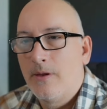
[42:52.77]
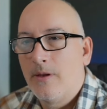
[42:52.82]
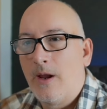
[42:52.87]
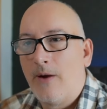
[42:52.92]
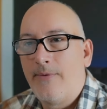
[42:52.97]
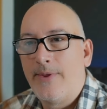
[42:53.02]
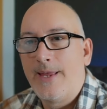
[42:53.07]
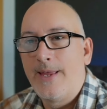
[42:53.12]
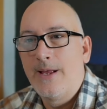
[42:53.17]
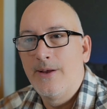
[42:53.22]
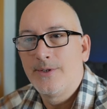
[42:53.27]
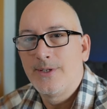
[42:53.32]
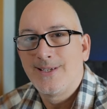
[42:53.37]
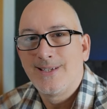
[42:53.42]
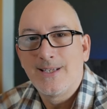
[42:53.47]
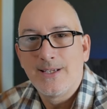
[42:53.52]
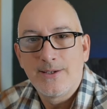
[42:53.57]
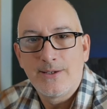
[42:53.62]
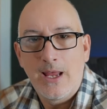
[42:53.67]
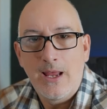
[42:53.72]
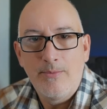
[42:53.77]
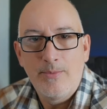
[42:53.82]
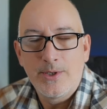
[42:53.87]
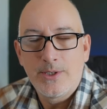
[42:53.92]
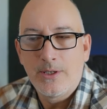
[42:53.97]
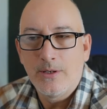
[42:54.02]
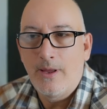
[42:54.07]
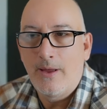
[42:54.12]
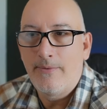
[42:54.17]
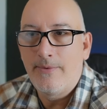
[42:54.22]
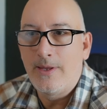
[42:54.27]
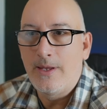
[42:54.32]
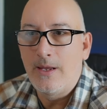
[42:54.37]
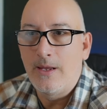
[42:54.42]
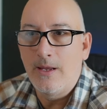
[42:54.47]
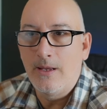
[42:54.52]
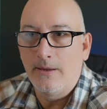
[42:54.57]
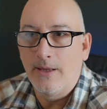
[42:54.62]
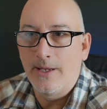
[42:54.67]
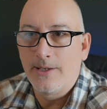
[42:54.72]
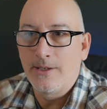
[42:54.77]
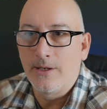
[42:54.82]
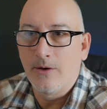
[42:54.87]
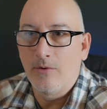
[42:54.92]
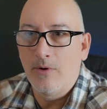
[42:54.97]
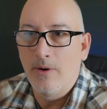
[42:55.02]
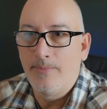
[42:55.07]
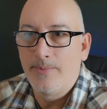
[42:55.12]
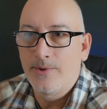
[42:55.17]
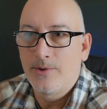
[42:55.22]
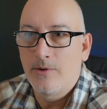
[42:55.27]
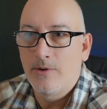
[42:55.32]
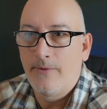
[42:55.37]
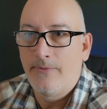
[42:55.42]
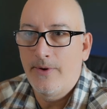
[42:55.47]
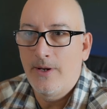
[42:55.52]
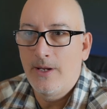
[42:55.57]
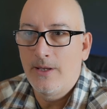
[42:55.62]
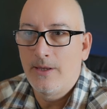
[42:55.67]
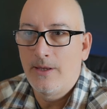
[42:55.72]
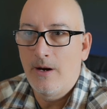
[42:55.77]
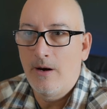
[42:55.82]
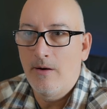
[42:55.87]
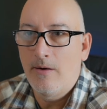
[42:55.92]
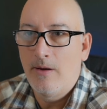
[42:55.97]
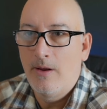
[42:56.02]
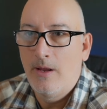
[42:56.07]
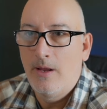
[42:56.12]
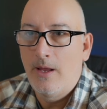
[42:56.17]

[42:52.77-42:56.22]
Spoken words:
Everything else is the same. We still have the Let's Encrypt certificate there.